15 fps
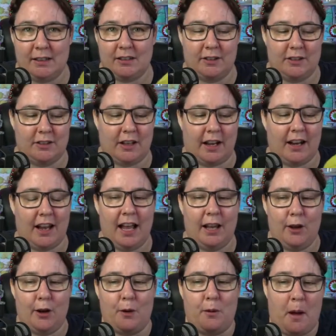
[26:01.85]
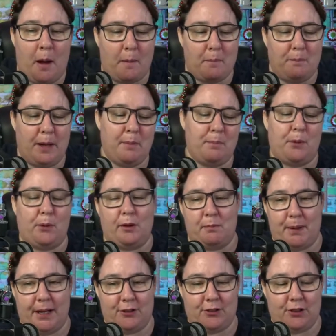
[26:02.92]
So it's like, hello, big ball of
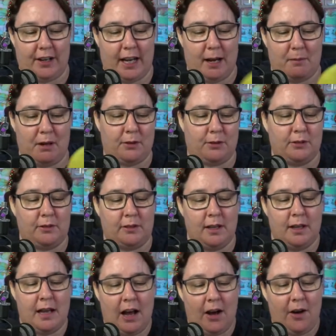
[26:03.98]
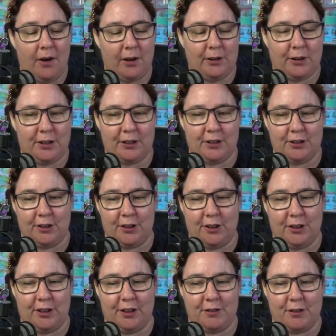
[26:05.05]
petrochemicals. Oh, look at you.
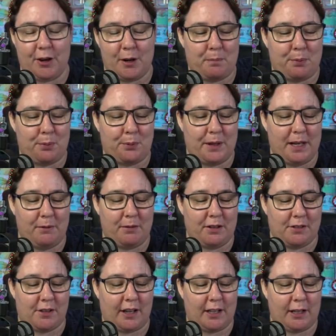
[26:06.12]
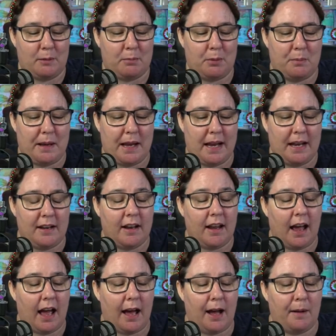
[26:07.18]
You've got a pretty recyclable band.
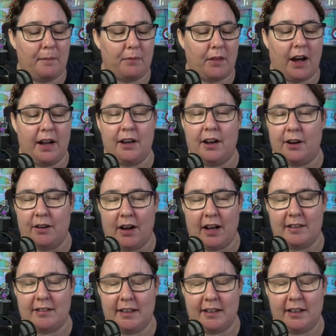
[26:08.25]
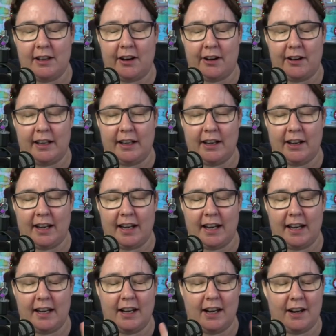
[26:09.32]
I know. I see the irony,
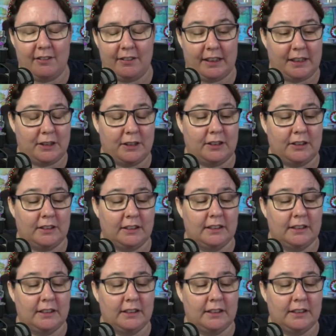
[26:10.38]
okay? I really do.